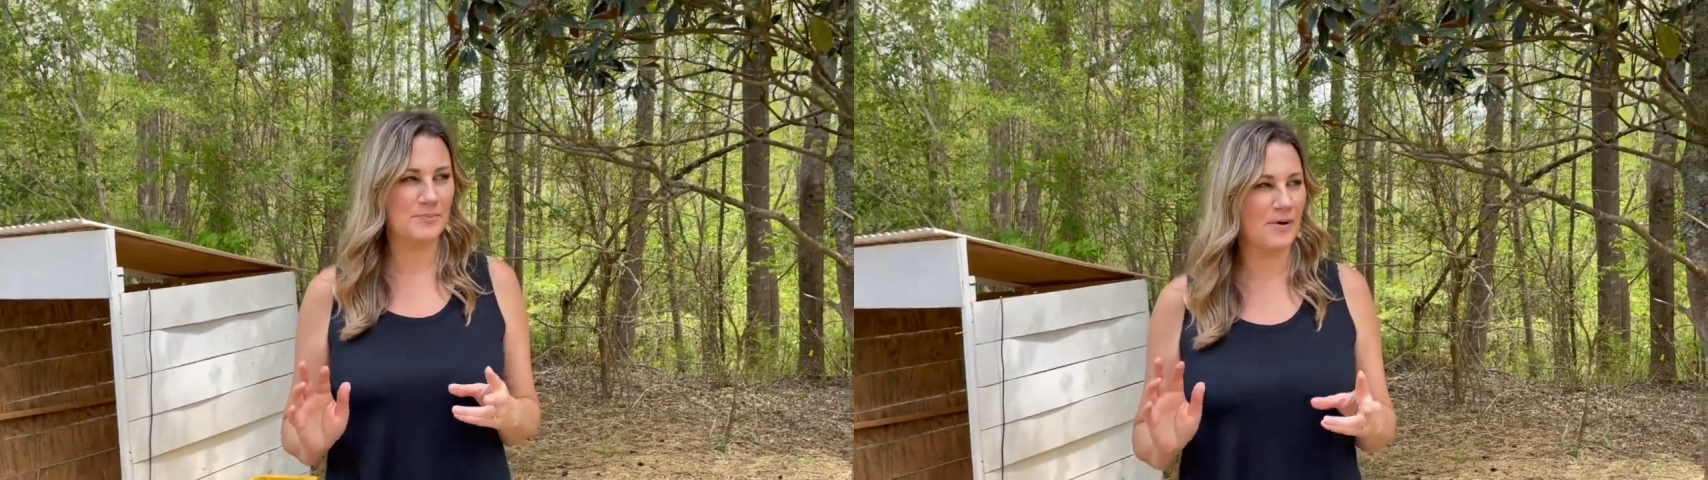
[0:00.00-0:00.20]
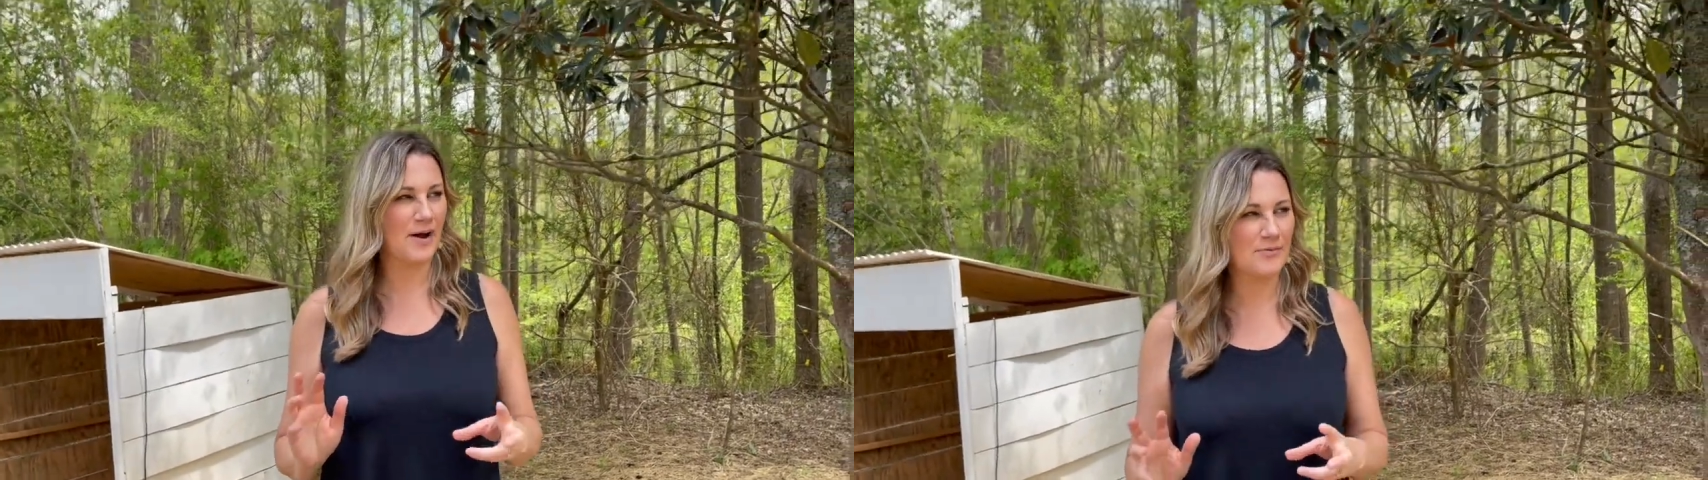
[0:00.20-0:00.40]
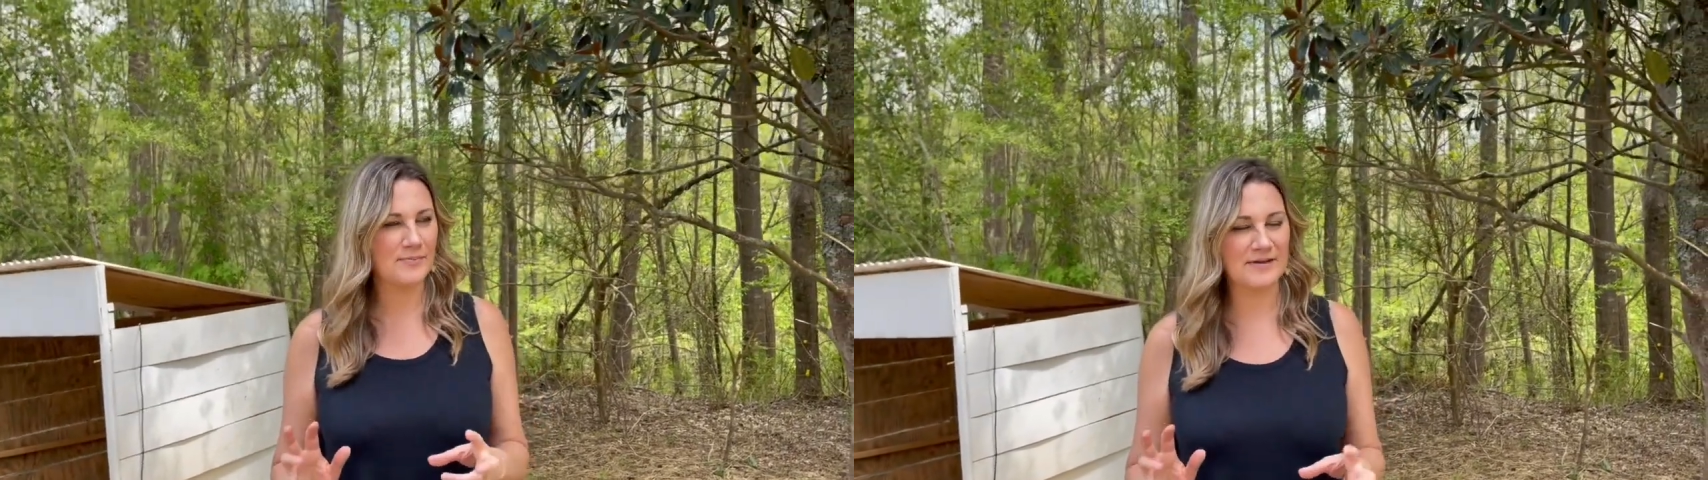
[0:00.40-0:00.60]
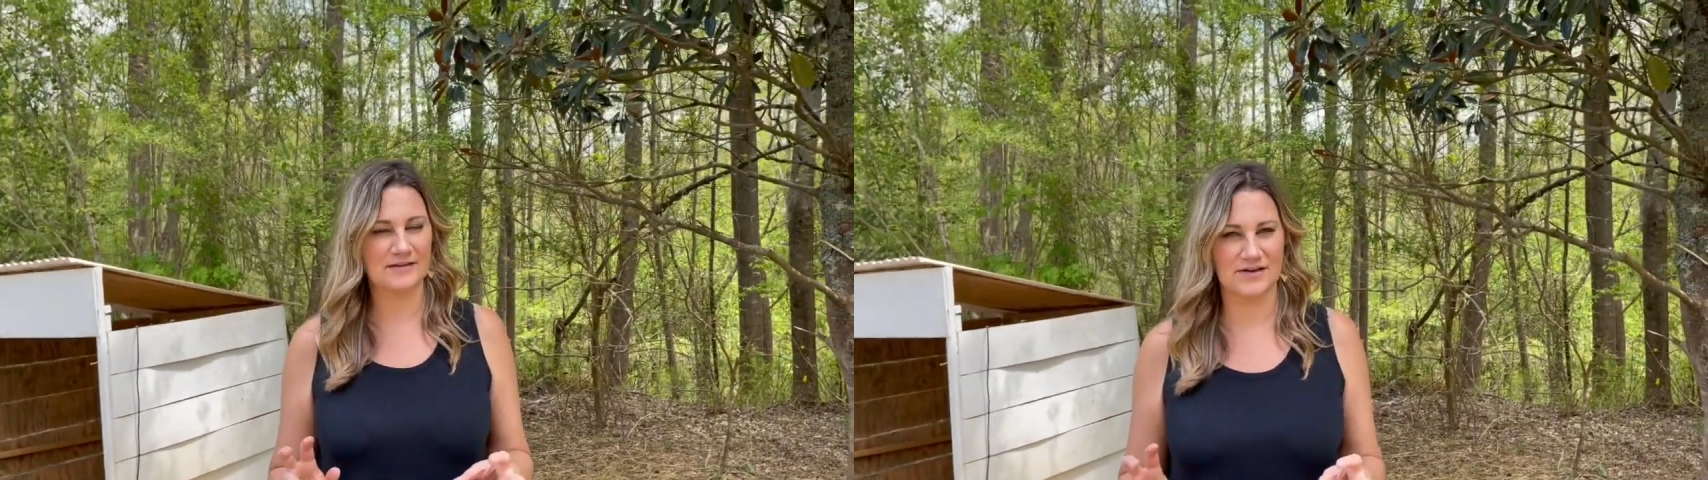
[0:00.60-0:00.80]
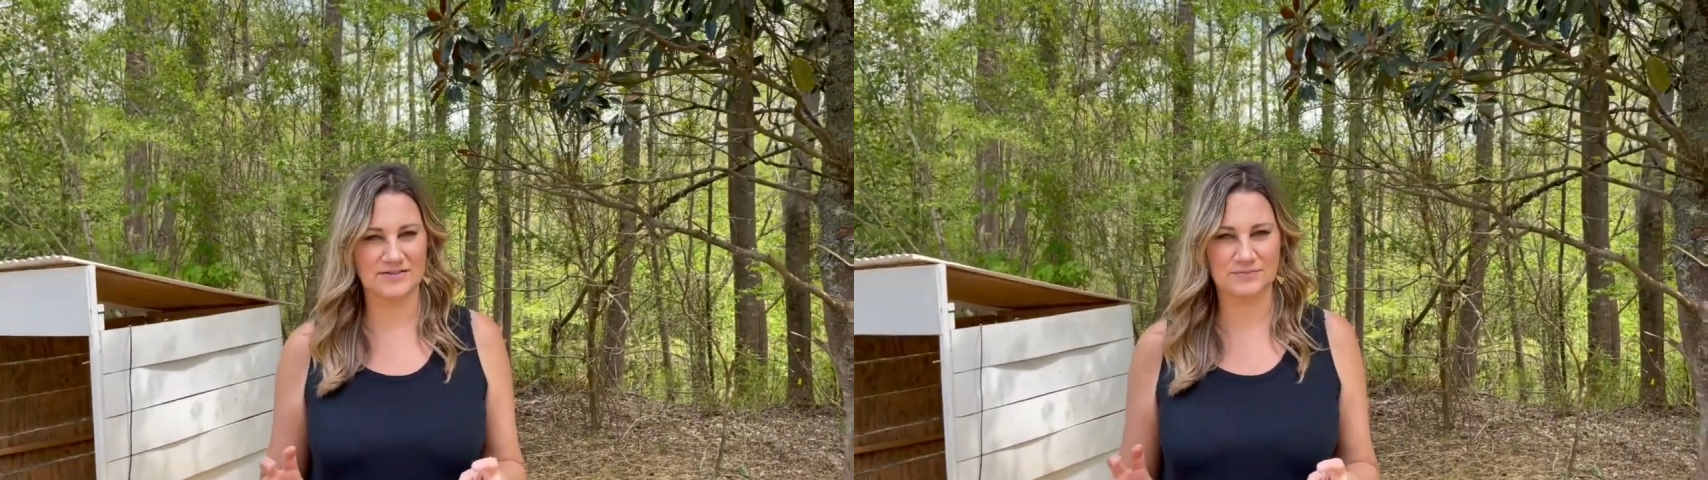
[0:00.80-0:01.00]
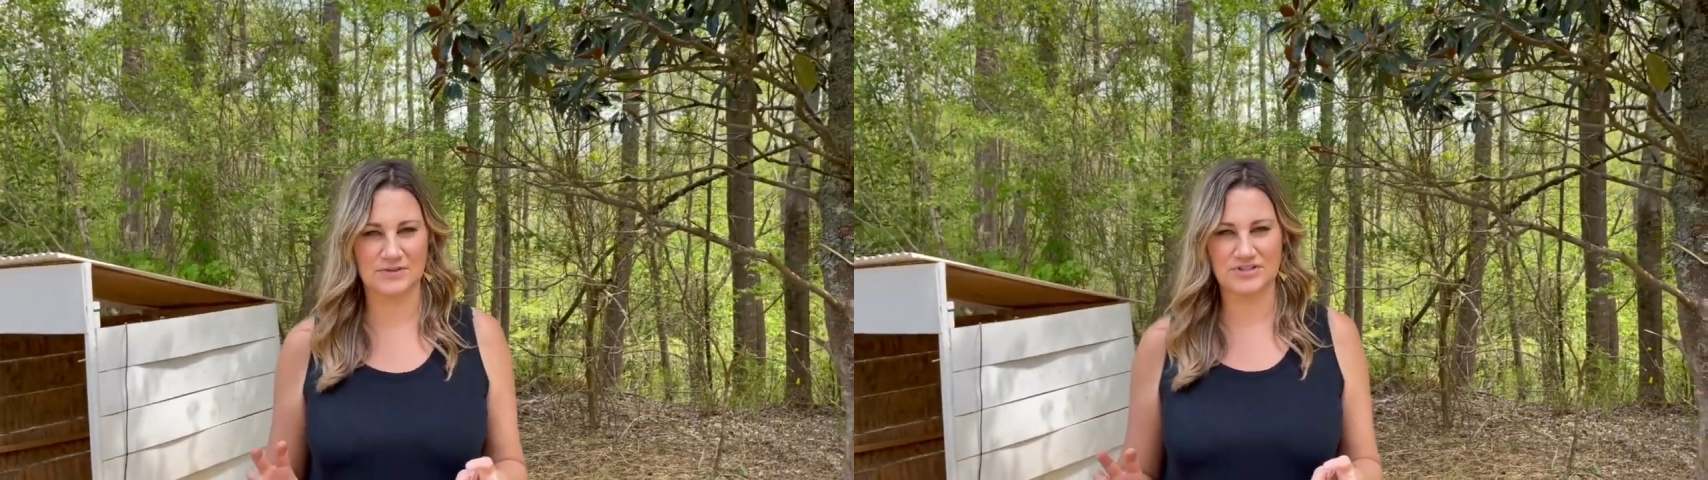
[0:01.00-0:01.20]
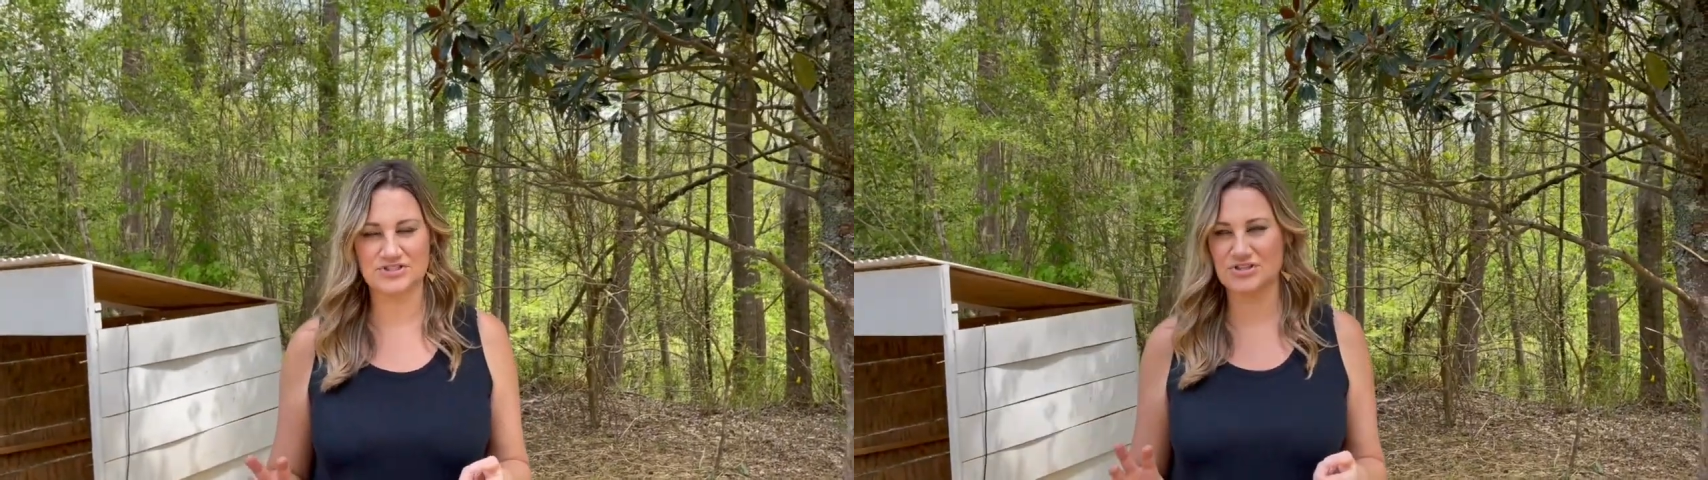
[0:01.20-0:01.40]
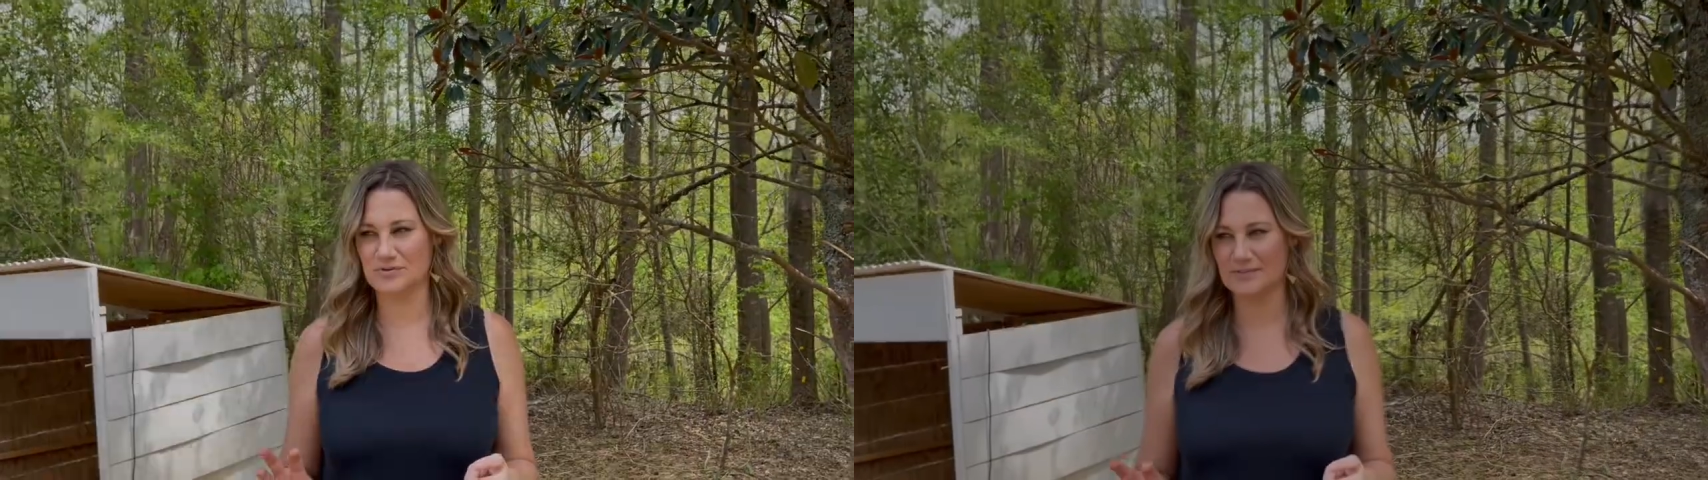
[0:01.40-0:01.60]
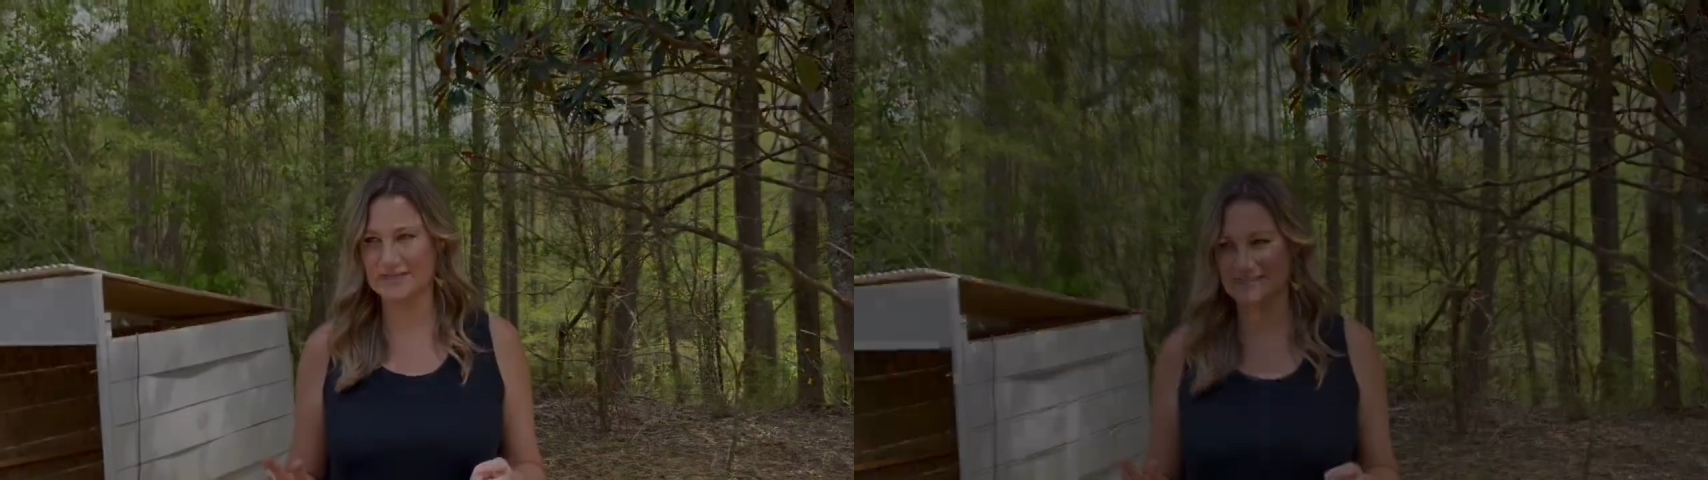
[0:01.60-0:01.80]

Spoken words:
probably lost one or two because